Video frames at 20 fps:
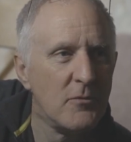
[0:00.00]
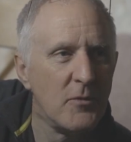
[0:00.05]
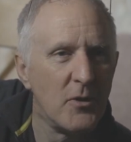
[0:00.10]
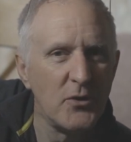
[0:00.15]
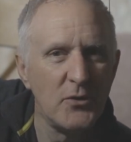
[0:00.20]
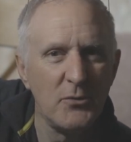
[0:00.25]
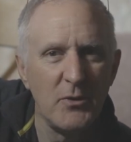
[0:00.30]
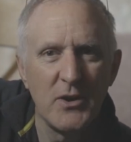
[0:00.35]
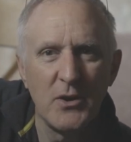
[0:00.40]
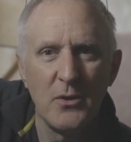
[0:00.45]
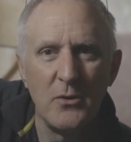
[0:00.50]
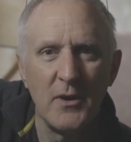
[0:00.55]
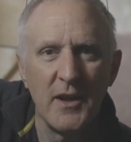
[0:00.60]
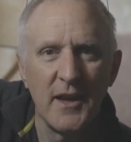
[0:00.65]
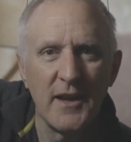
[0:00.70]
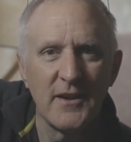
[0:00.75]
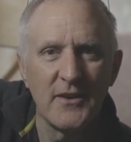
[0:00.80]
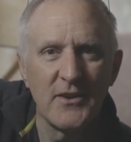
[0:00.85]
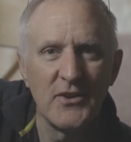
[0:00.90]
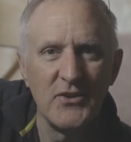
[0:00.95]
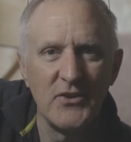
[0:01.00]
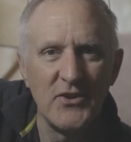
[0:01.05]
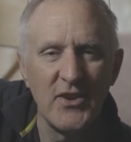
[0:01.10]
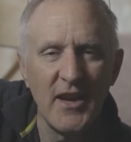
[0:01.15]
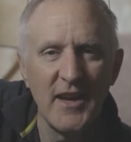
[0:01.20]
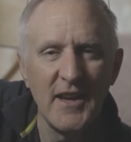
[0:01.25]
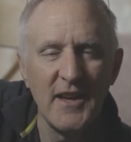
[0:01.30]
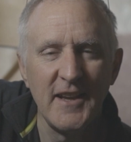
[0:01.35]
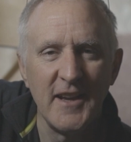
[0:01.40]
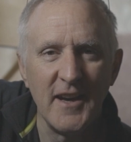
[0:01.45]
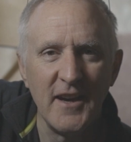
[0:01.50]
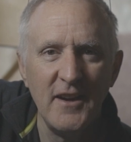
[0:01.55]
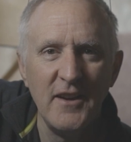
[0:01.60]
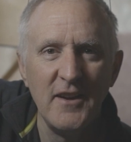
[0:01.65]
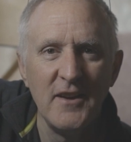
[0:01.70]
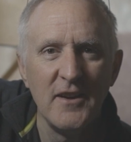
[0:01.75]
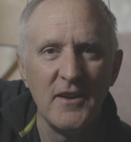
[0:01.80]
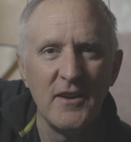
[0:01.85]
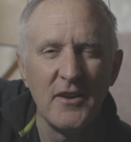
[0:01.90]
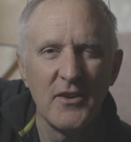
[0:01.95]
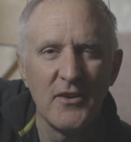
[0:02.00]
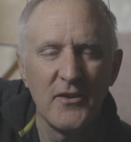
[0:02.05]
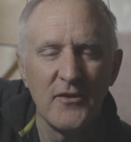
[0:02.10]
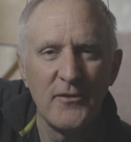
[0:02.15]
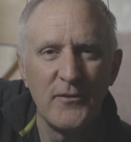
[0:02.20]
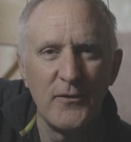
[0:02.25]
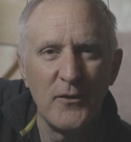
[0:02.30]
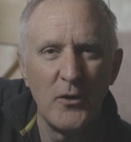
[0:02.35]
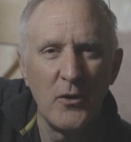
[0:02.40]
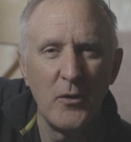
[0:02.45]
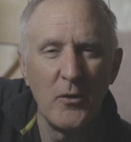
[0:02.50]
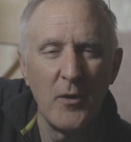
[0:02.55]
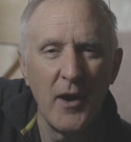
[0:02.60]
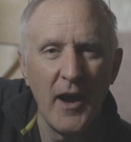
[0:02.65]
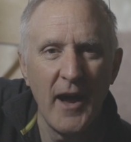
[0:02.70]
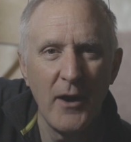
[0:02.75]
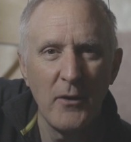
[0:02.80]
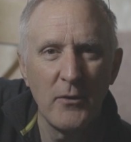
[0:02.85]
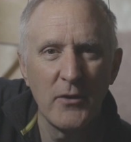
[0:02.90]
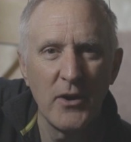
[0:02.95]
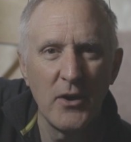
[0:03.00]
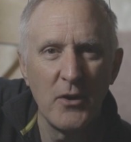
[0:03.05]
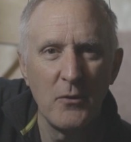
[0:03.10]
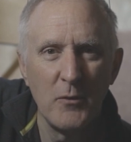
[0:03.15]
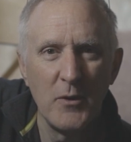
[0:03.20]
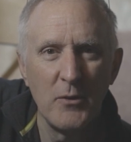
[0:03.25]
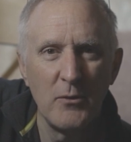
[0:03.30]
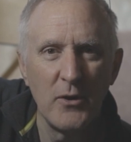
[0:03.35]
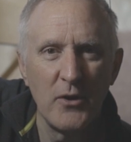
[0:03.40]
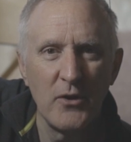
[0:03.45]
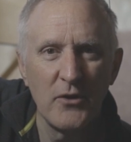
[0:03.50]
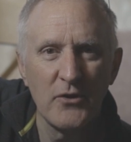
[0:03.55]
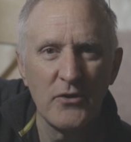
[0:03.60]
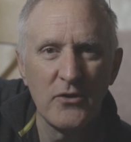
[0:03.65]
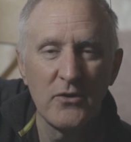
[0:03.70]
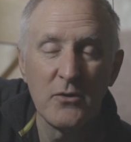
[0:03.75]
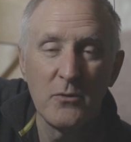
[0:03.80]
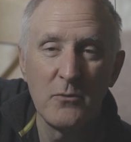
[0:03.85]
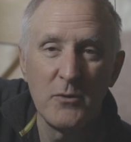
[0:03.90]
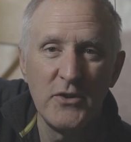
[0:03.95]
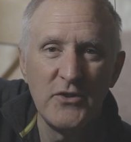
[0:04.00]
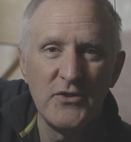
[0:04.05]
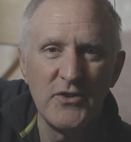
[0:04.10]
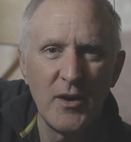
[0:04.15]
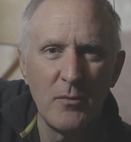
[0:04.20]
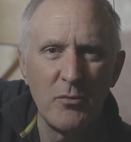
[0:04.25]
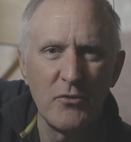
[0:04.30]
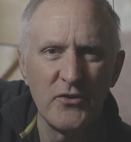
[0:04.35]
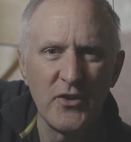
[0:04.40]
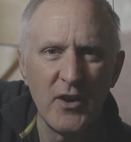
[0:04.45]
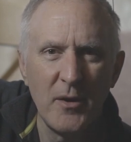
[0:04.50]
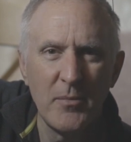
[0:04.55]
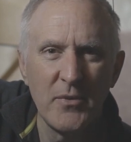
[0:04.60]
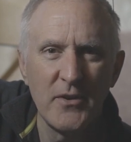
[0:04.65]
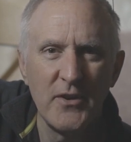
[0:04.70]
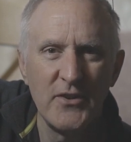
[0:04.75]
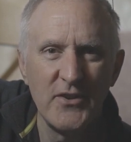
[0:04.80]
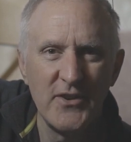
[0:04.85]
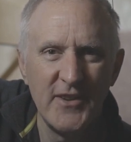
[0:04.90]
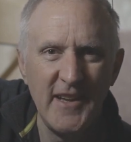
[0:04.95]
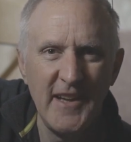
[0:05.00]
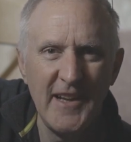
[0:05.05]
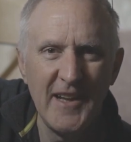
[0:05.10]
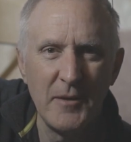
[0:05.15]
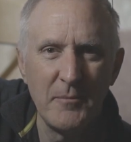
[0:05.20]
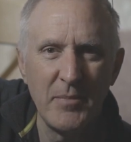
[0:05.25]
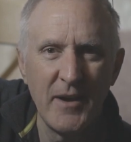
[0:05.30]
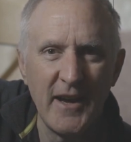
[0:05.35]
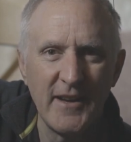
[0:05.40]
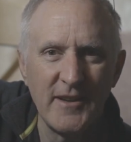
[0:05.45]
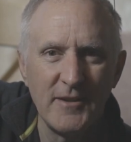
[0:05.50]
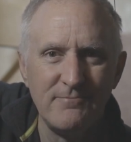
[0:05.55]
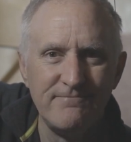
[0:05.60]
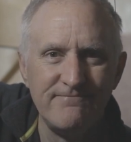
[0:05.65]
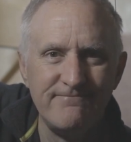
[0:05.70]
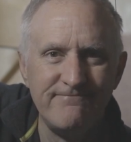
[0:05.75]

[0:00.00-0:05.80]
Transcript: what should we call it, container for ALKO wheel locks, which doubles up as a kneeling pad.